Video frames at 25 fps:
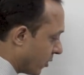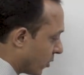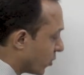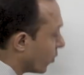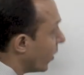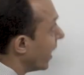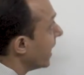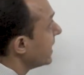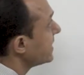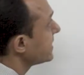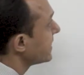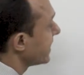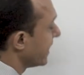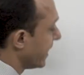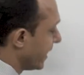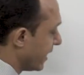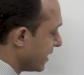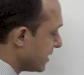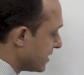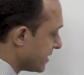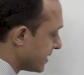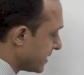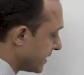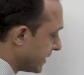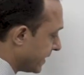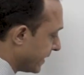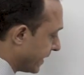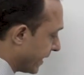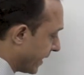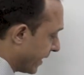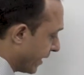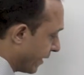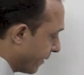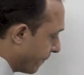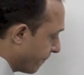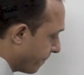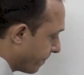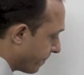twice
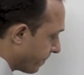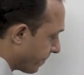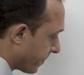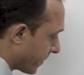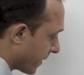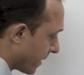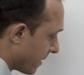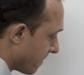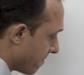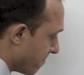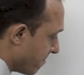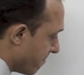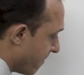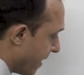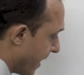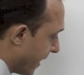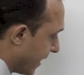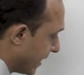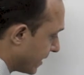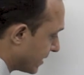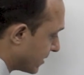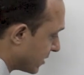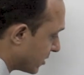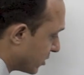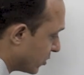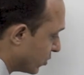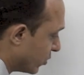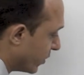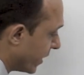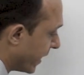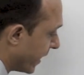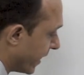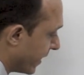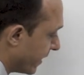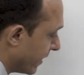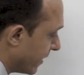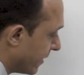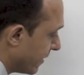n(Cn) minus
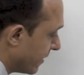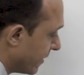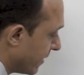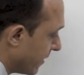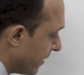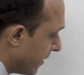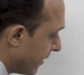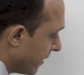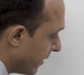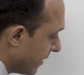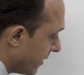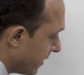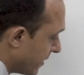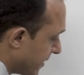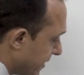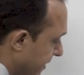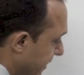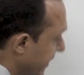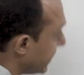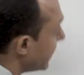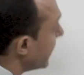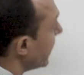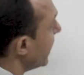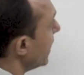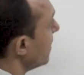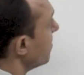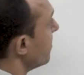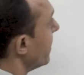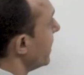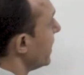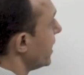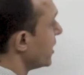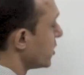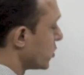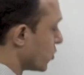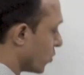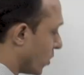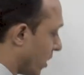2n(Cn)
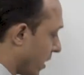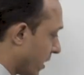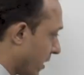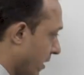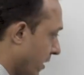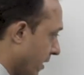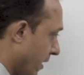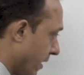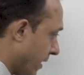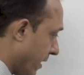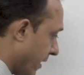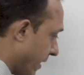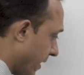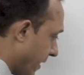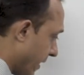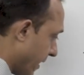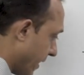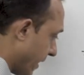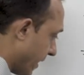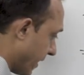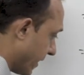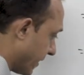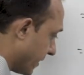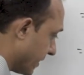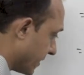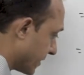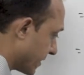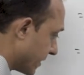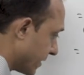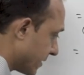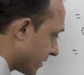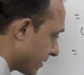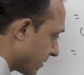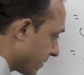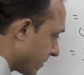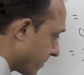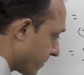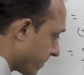minus 1, and this
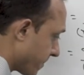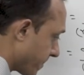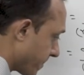is